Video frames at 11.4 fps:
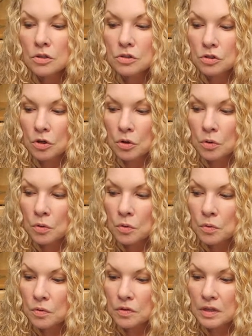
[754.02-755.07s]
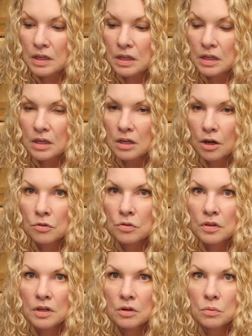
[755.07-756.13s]
So the
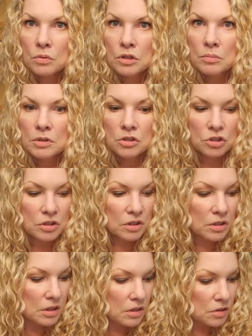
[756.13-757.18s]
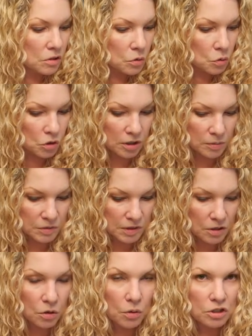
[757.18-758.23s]
other thing I wanna mention is the grips.
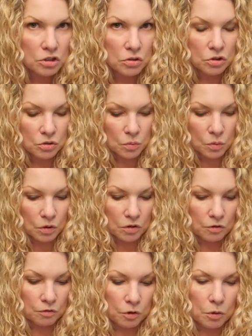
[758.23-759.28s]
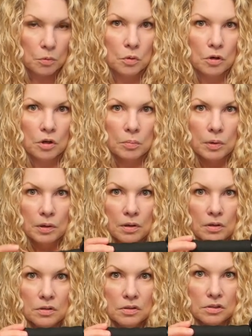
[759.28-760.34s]
I know I showed you one, the foam grip.
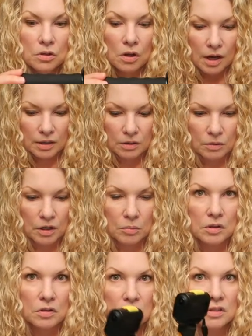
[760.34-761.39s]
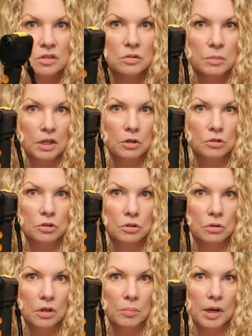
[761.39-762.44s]
Still highly recommend it. This is my go-to
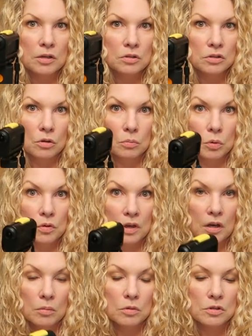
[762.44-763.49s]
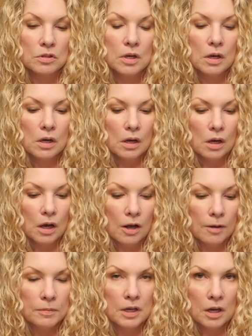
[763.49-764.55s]
grip. I use it on both cameras.
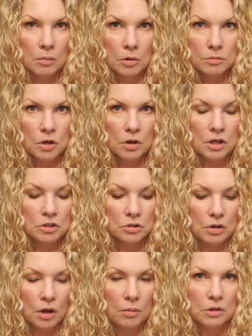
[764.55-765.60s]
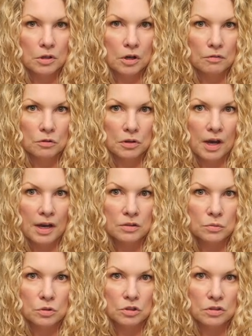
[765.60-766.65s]
Um, the camera I'm talking to now I'm gonna cover
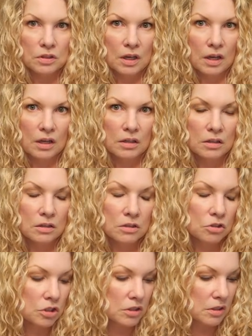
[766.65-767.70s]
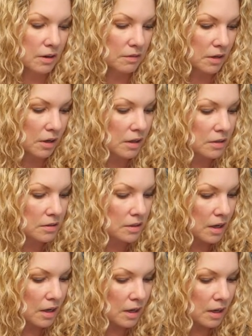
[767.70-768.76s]
last, which is the Canon G7X.